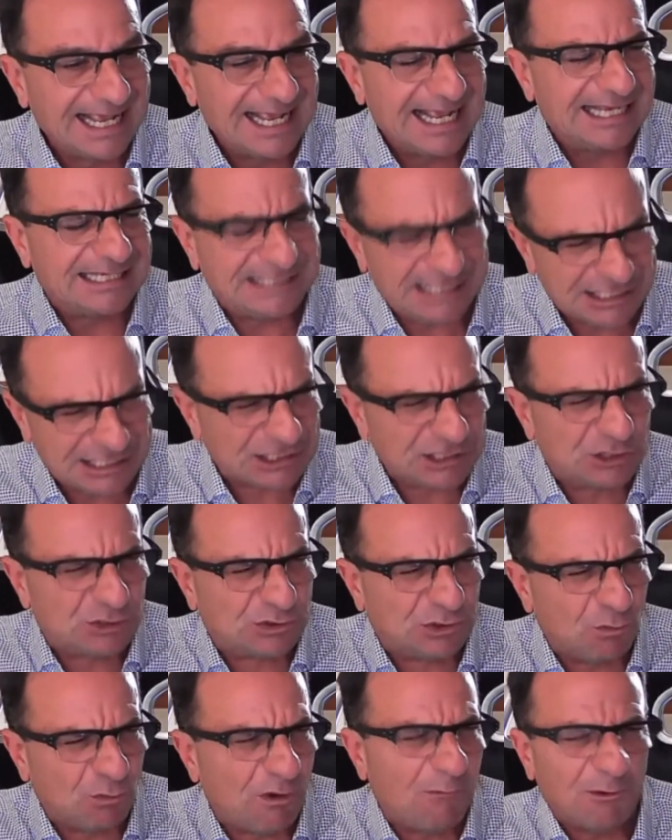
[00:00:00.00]
is this
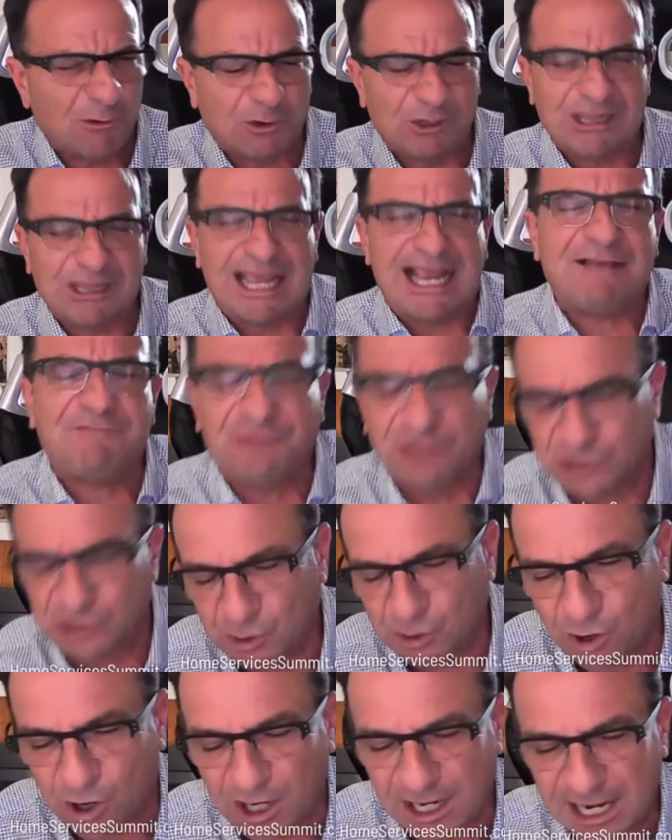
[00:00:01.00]
the one we were laughing
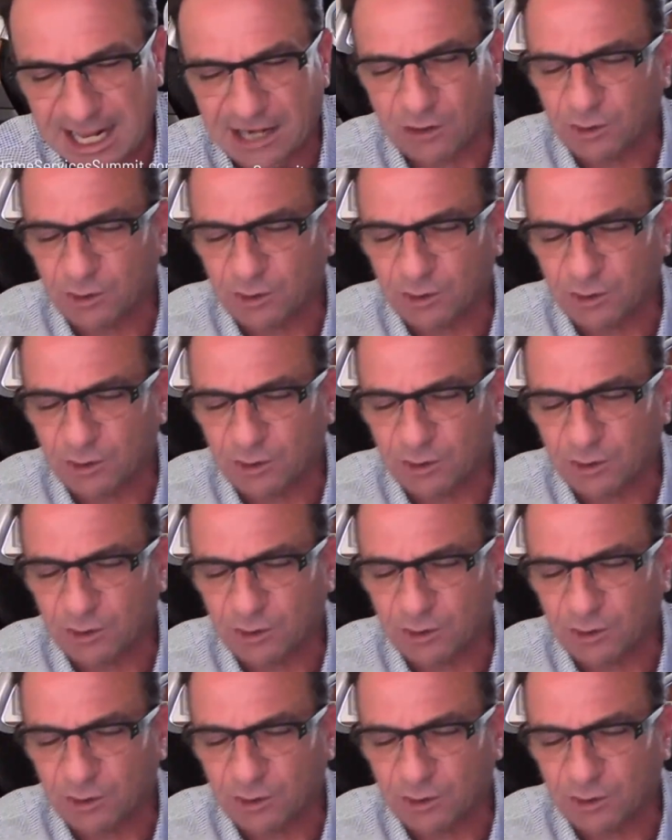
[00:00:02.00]
so hard at?